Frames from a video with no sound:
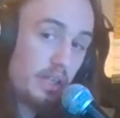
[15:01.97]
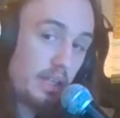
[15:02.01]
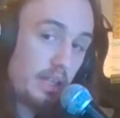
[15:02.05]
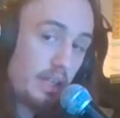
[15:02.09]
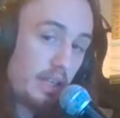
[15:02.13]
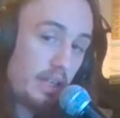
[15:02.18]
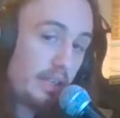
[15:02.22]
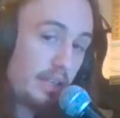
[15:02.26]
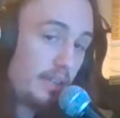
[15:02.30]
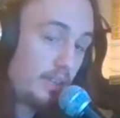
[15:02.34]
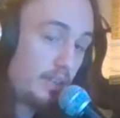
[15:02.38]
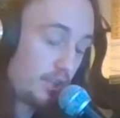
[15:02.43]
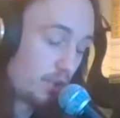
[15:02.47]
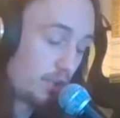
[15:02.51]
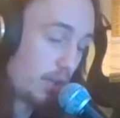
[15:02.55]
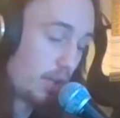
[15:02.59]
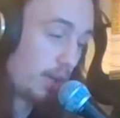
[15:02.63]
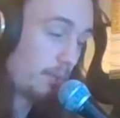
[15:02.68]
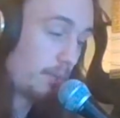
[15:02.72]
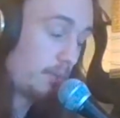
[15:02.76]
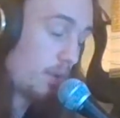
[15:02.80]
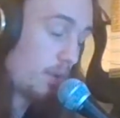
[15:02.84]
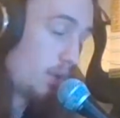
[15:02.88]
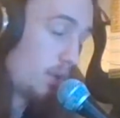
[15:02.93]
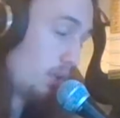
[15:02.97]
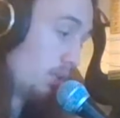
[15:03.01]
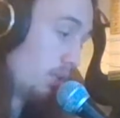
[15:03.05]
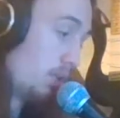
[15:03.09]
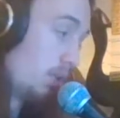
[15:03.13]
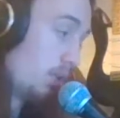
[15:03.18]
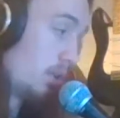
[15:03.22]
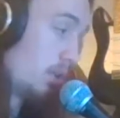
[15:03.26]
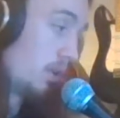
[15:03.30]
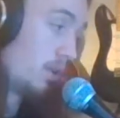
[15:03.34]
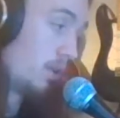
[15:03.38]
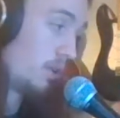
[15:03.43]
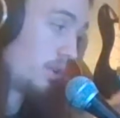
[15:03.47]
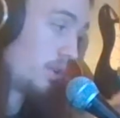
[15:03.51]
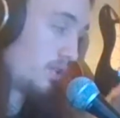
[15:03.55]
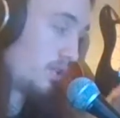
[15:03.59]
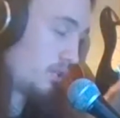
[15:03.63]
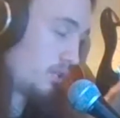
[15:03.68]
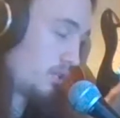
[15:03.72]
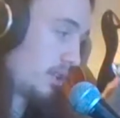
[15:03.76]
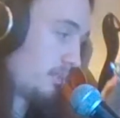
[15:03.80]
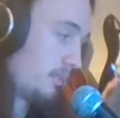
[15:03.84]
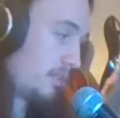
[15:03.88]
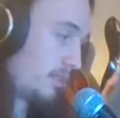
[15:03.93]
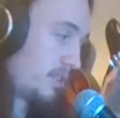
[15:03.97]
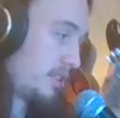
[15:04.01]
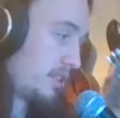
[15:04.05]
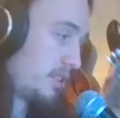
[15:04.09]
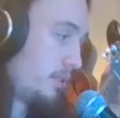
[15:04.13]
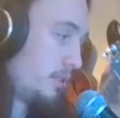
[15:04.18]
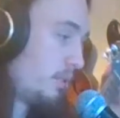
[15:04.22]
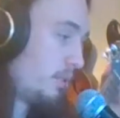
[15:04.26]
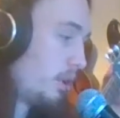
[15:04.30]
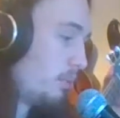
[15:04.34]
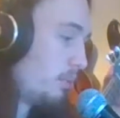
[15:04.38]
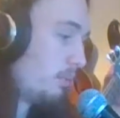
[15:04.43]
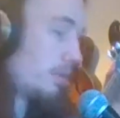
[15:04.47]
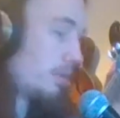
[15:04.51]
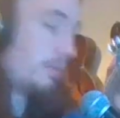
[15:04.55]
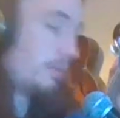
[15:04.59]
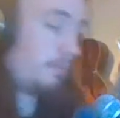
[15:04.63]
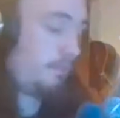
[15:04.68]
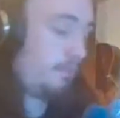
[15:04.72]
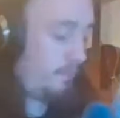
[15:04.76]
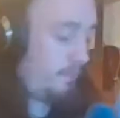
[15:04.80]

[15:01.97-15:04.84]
E string or string number 2 open.